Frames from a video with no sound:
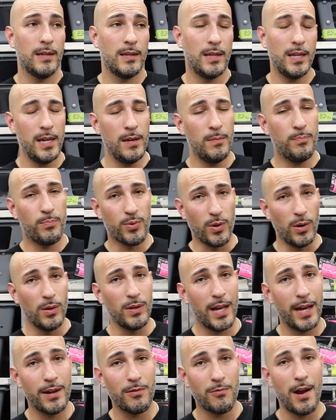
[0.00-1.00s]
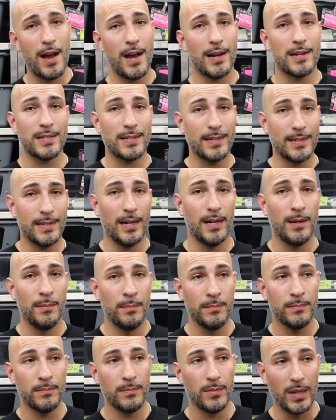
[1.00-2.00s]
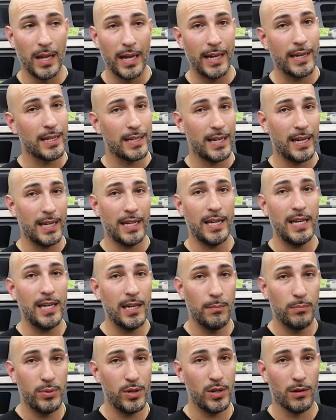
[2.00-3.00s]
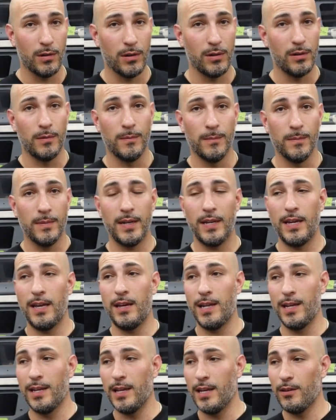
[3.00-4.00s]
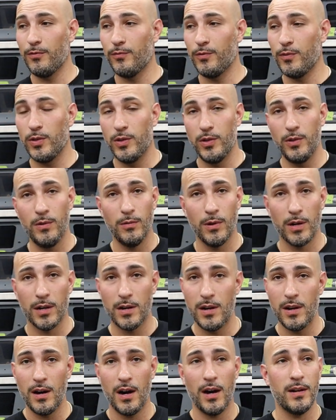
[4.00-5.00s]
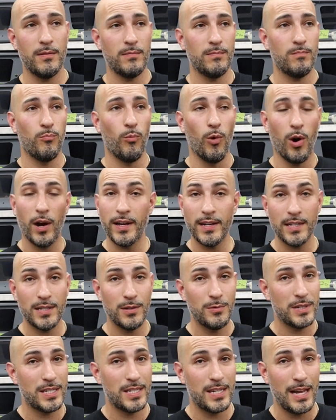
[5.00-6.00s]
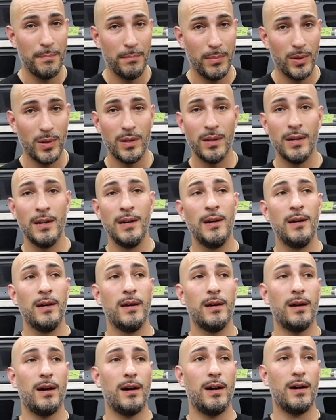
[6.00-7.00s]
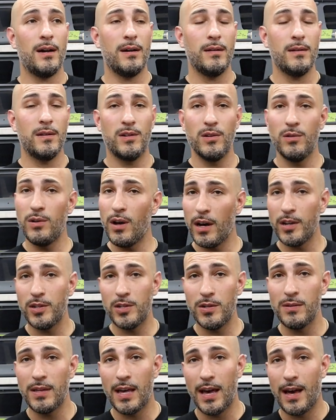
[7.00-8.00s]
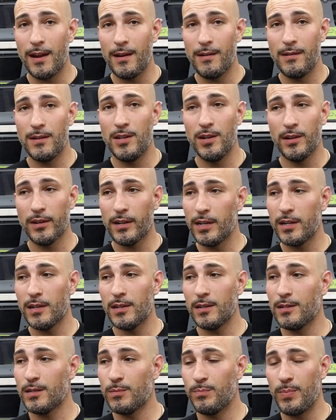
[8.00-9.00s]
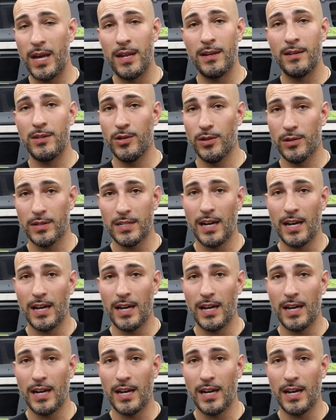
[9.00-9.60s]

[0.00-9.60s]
The Proline racks come like an Ikea bureau. And if you are not wanting to assemble, uh, do not do that. You're going to spend your